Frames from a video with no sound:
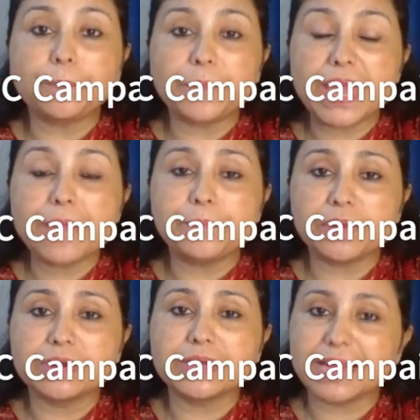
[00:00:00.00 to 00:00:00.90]

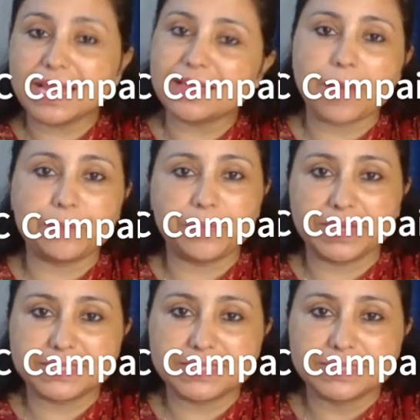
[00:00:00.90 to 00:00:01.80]
pay-per-click
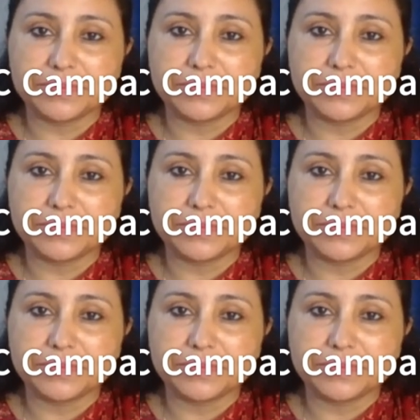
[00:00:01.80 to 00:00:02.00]
campaigns.